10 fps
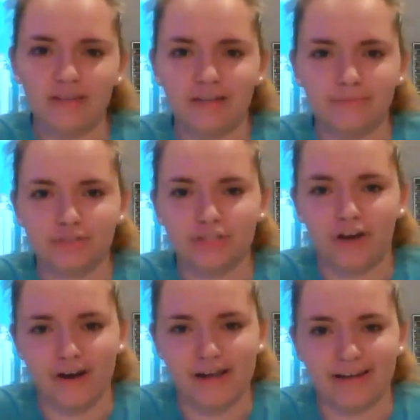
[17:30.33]
I'm
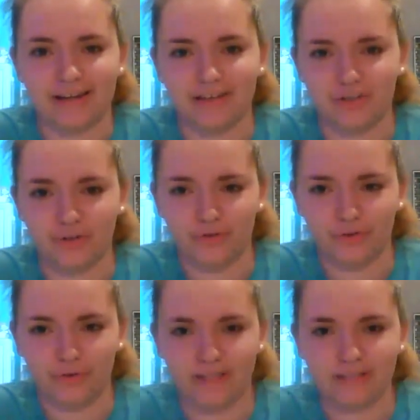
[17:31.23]
sorry I didn't do your
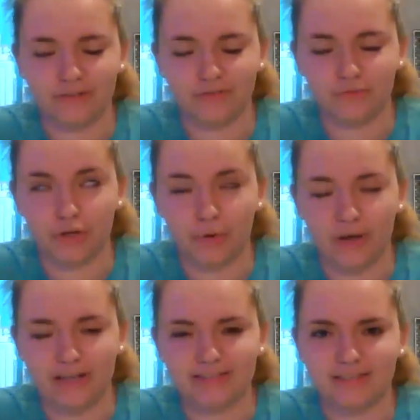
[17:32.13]

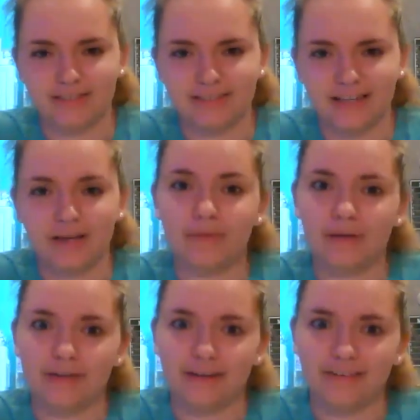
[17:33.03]
request this time,
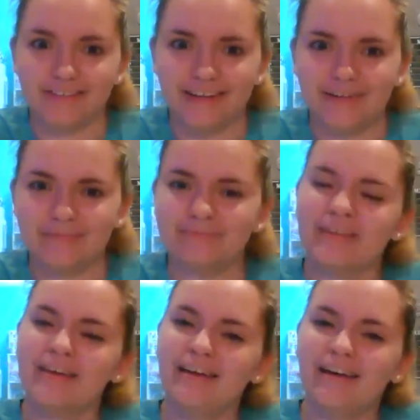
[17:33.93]
maybe another time.
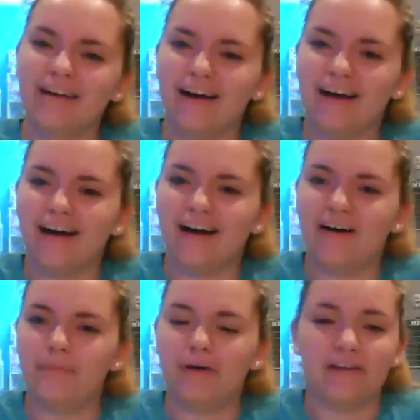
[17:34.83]

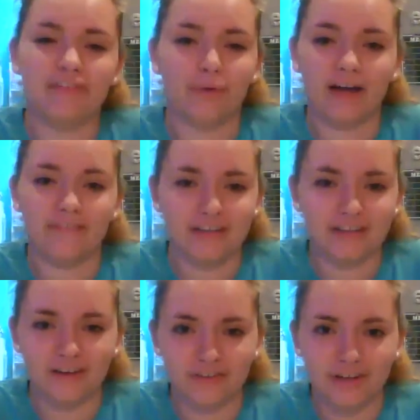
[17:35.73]
If you have any
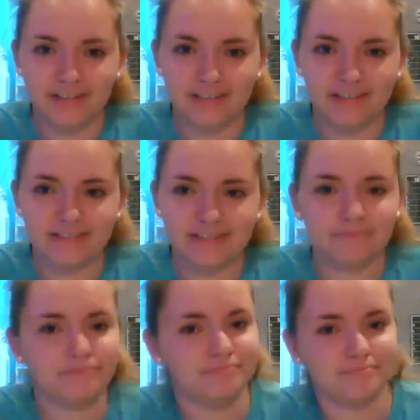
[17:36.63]
other ideas,
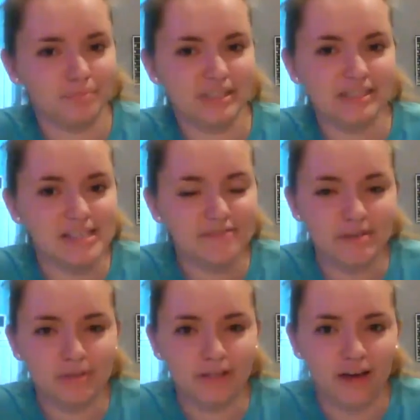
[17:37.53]
please leave
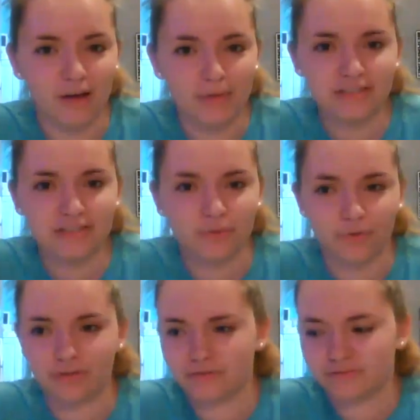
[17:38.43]
them in the comments,
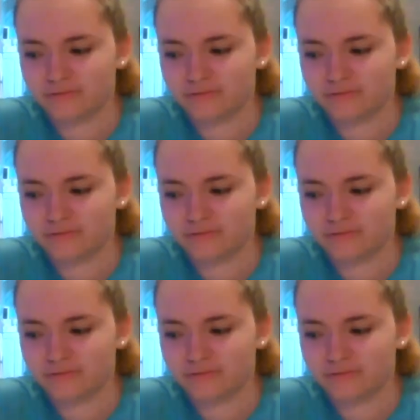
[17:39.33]
or